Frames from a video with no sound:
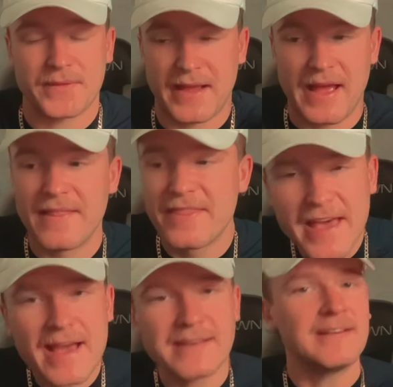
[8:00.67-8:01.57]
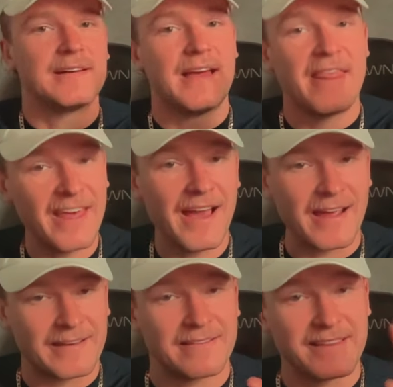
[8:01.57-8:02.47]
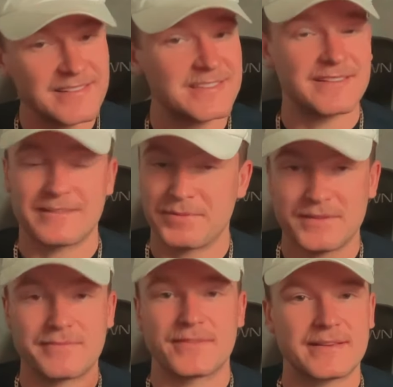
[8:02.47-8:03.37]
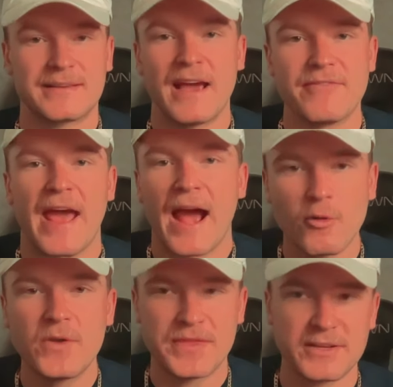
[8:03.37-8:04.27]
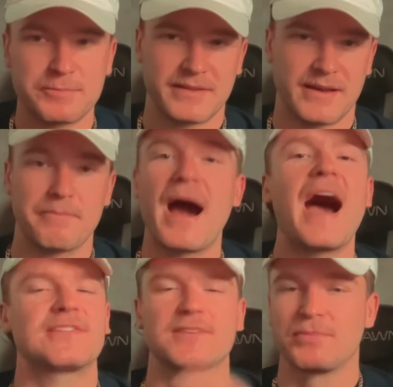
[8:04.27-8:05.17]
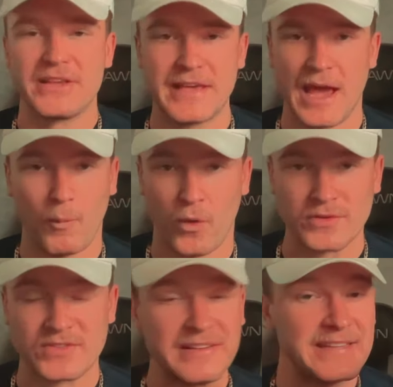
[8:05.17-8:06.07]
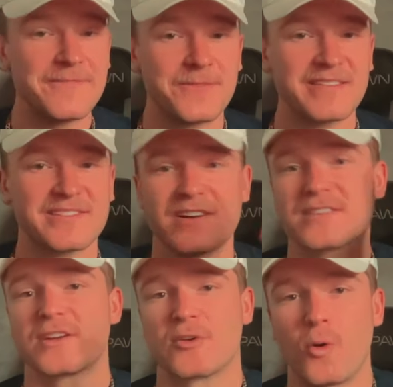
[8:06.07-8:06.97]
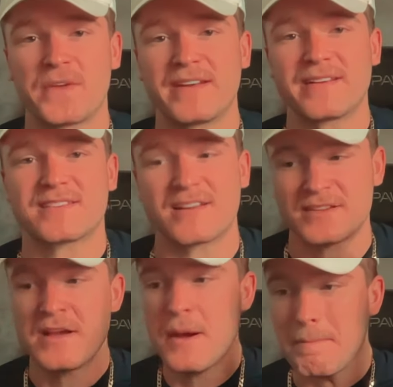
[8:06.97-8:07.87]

And then, and then, things... Kevin, how could things possibly get worse? The defense sucks. The goaltending sucks.